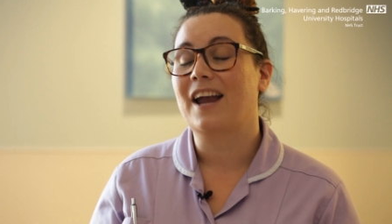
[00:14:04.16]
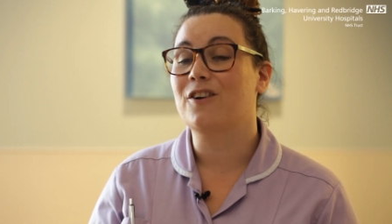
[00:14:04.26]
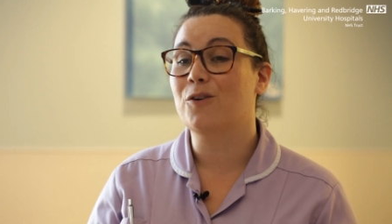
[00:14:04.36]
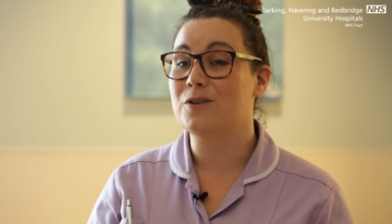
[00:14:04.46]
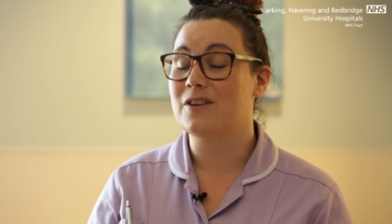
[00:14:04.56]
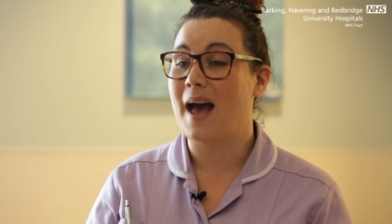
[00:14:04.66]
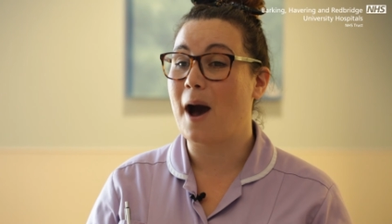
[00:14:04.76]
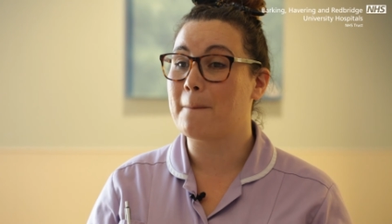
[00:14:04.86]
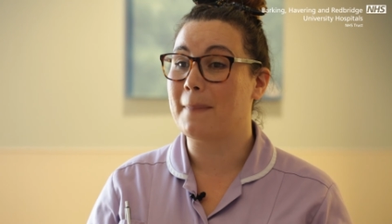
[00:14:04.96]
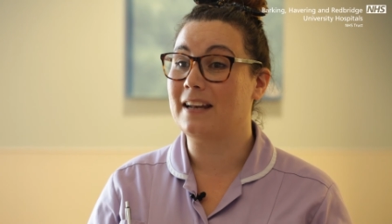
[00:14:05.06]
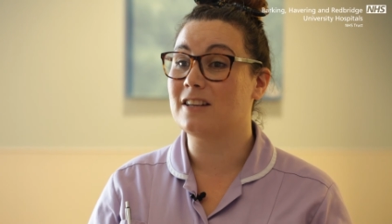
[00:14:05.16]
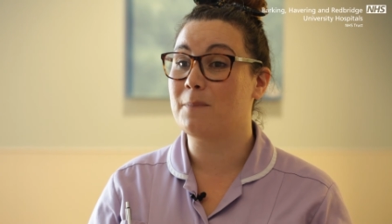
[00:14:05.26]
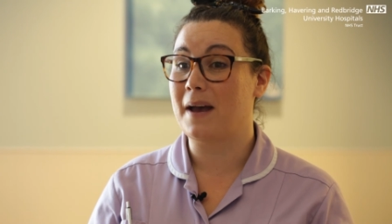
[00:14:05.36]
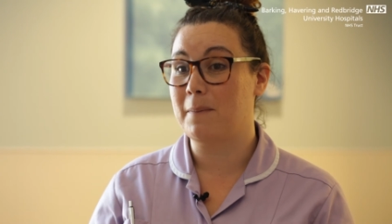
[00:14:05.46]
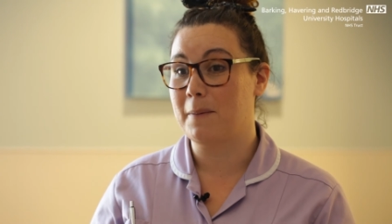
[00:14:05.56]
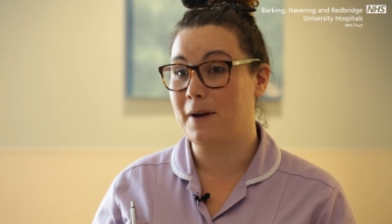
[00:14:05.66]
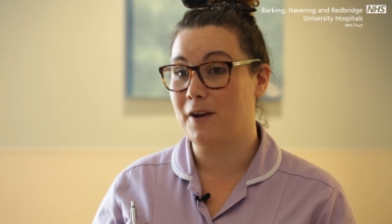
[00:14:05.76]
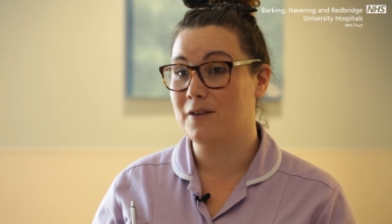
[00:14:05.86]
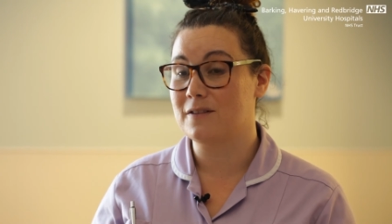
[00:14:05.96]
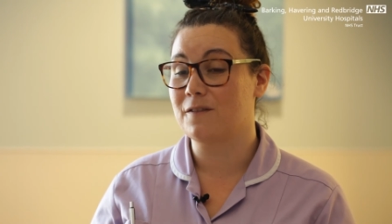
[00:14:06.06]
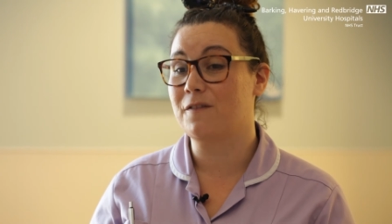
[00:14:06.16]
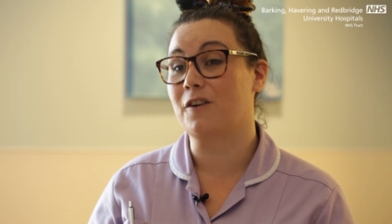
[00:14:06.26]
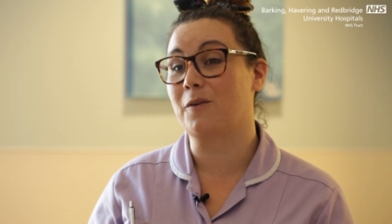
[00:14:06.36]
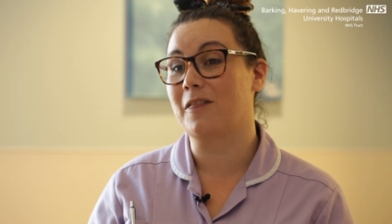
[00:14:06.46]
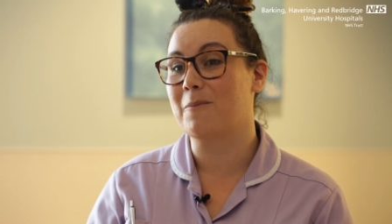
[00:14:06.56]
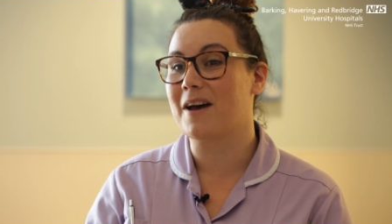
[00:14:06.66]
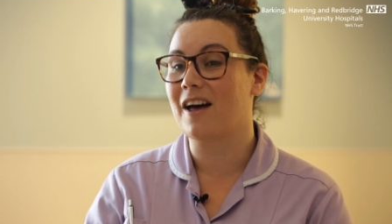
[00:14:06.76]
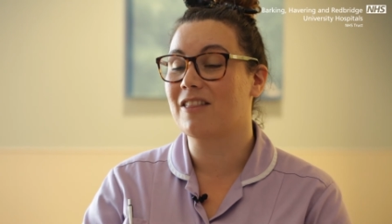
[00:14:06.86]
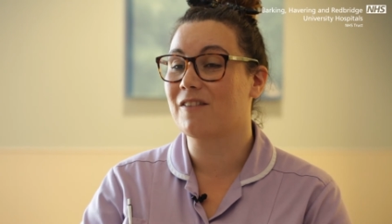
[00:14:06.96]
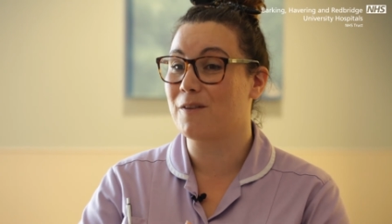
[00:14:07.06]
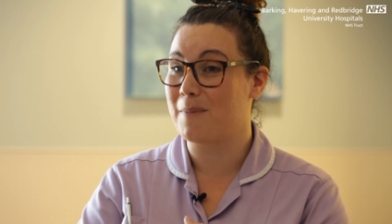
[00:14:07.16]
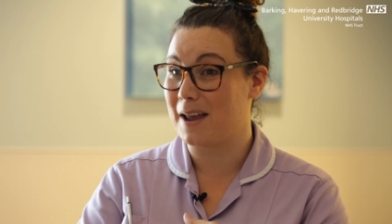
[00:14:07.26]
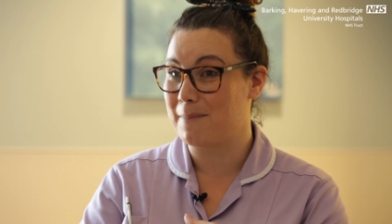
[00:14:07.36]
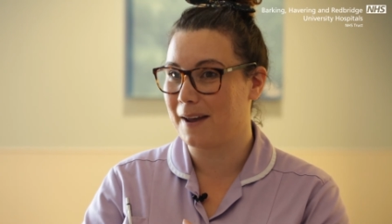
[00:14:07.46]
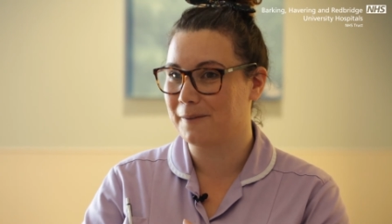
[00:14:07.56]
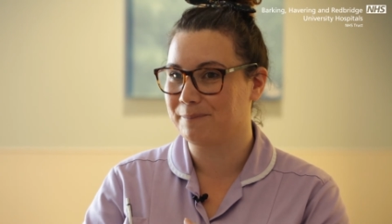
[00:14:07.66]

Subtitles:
can also help manage baby blues following the birth of the baby.